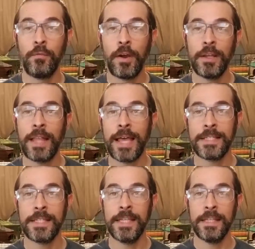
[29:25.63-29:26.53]
the very
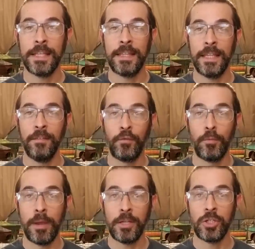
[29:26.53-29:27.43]
last thing that the
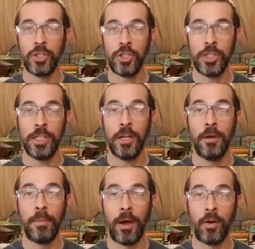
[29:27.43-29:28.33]
information sheet
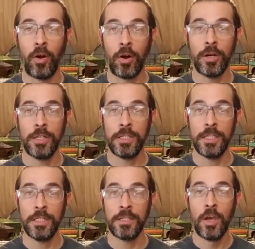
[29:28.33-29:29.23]
about heart
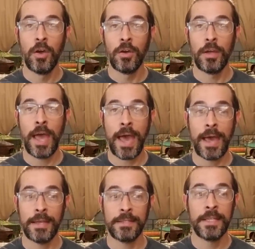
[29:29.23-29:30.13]
disease
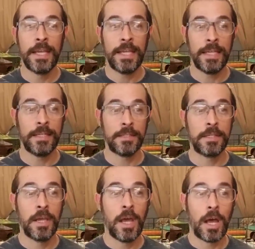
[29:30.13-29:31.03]
has
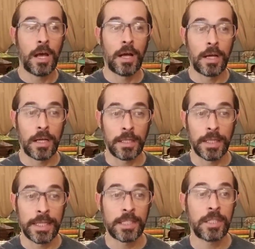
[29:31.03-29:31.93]
is a
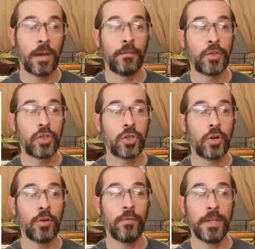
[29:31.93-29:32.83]
list of
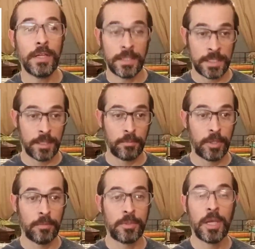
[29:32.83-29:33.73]
scurvy
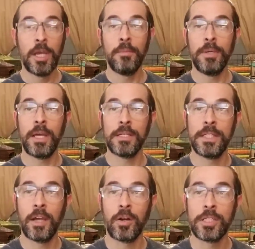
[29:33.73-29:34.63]
symptoms because
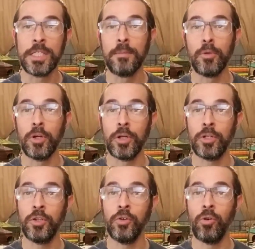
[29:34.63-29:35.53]
they are similar
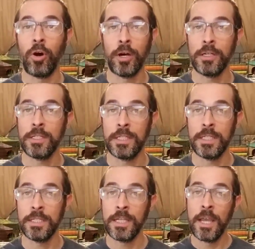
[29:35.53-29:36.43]
to heart
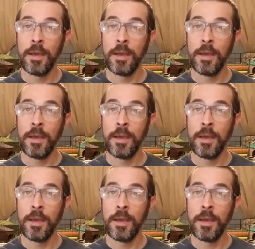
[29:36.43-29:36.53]
disease.